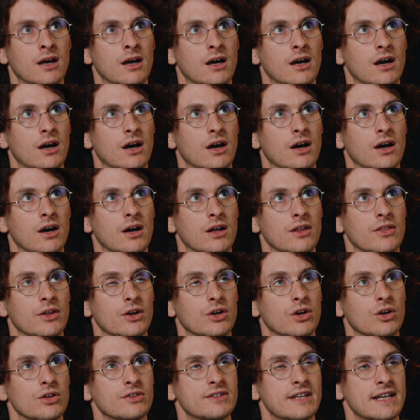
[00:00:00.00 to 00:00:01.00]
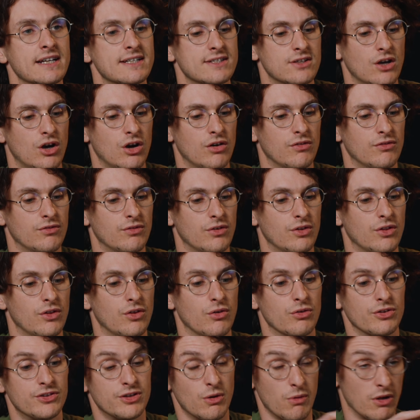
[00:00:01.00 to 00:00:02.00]
the context of
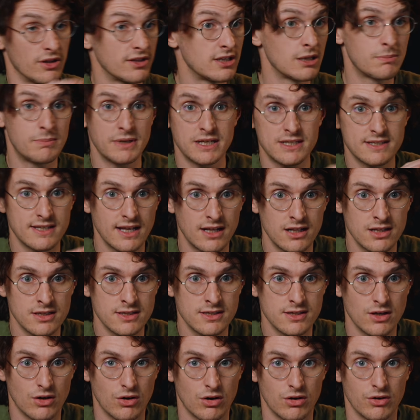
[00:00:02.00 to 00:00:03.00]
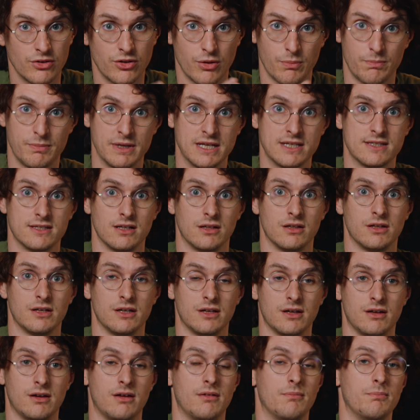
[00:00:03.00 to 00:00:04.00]
the surrounding pixels or the pixel
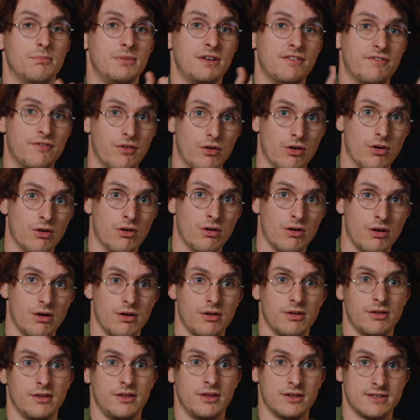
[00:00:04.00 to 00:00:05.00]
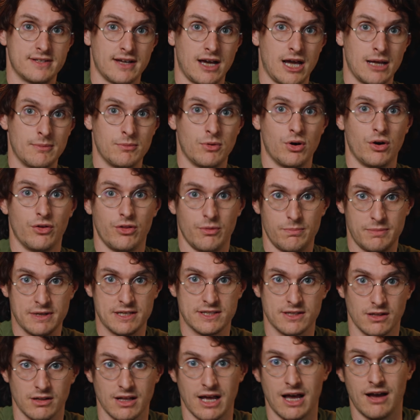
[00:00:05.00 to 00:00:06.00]
before in time or the
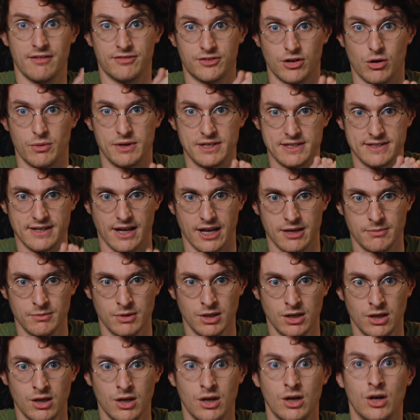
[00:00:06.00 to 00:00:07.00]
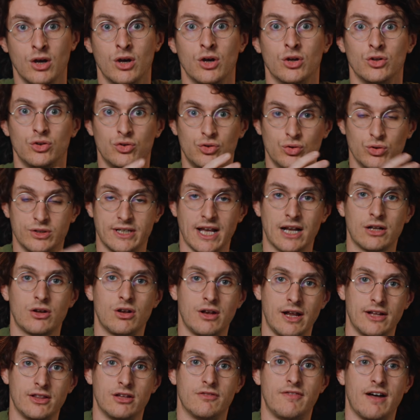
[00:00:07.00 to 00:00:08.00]
pixel after in time to
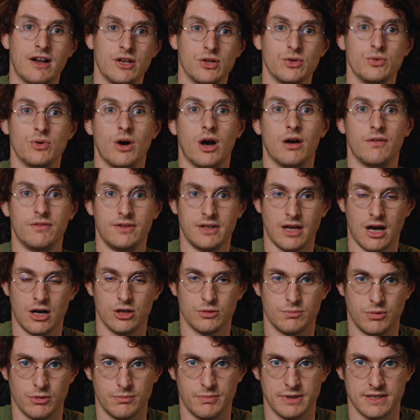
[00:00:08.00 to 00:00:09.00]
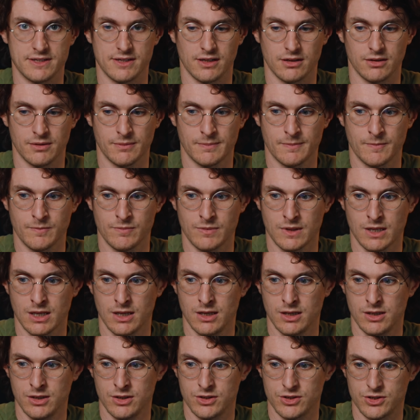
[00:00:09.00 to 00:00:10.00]
calculate the value of the output pixel.
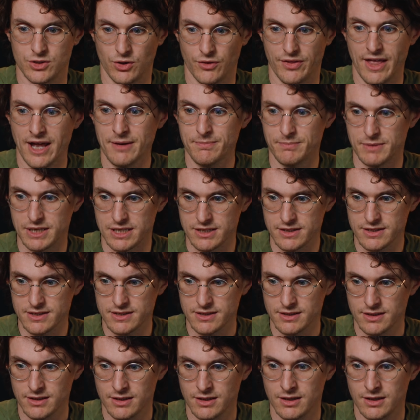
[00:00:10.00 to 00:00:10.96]
So that means